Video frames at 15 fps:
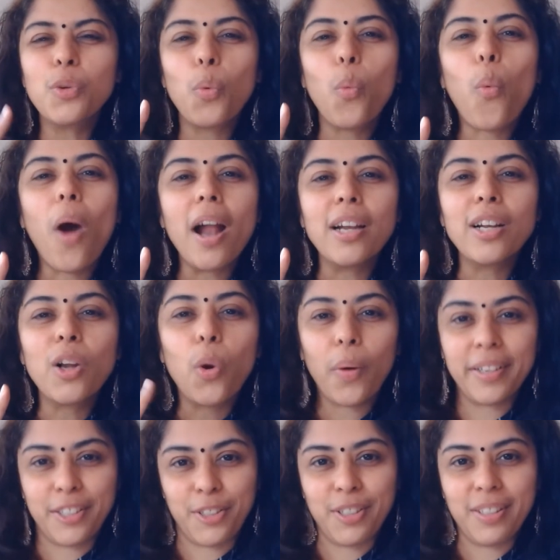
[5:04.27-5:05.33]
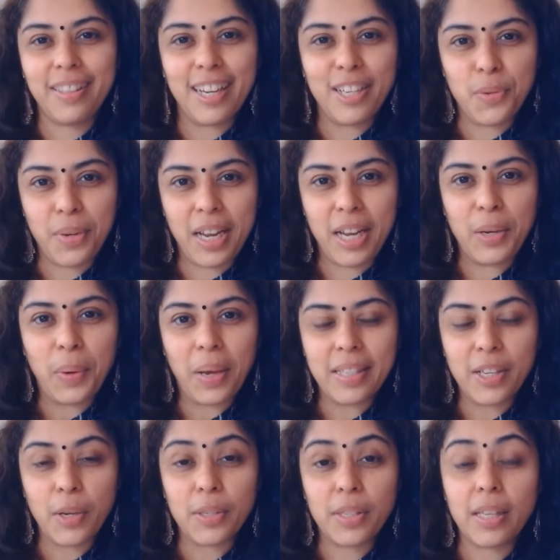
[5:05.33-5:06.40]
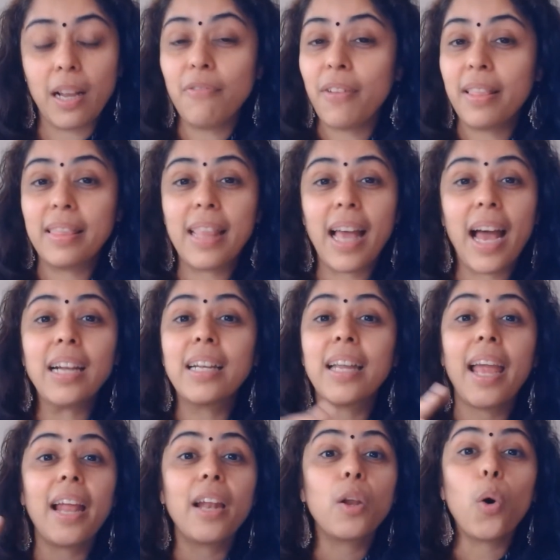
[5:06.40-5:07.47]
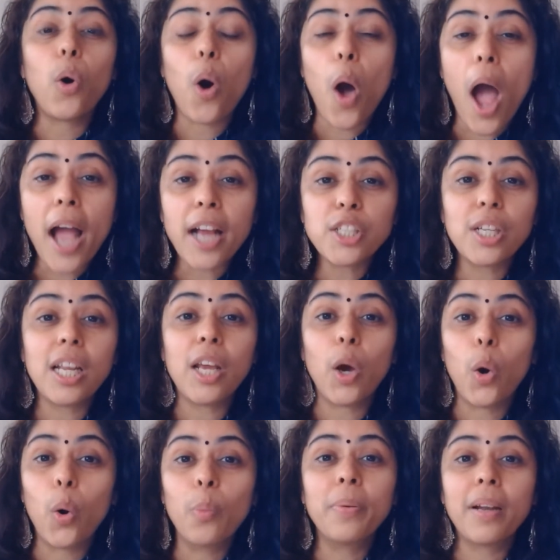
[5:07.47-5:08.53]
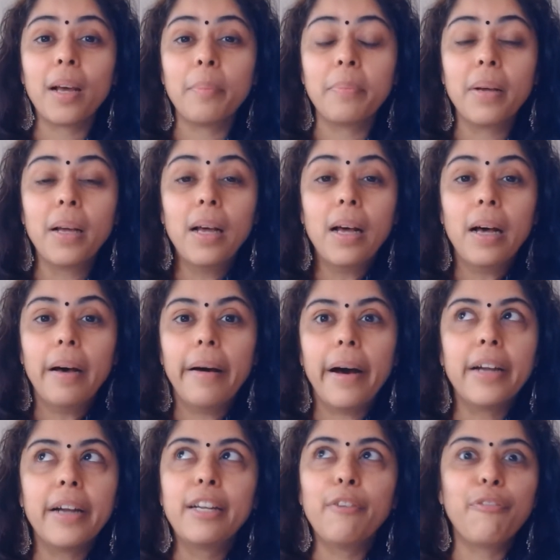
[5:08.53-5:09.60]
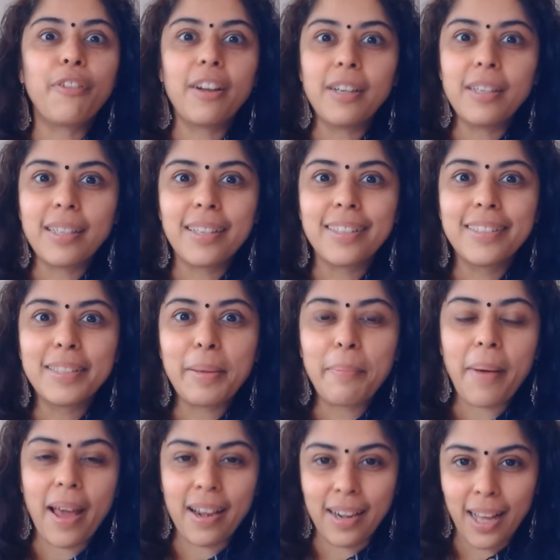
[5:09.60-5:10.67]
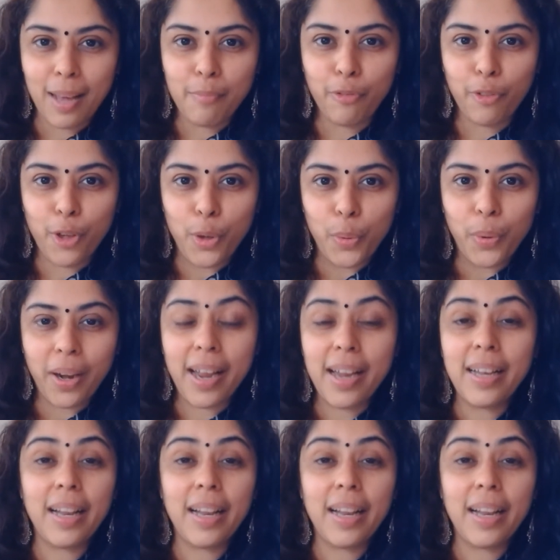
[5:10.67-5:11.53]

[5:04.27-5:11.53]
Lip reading: one question that you need to ask yourself, and that can actually open up a different paradigm for you, right?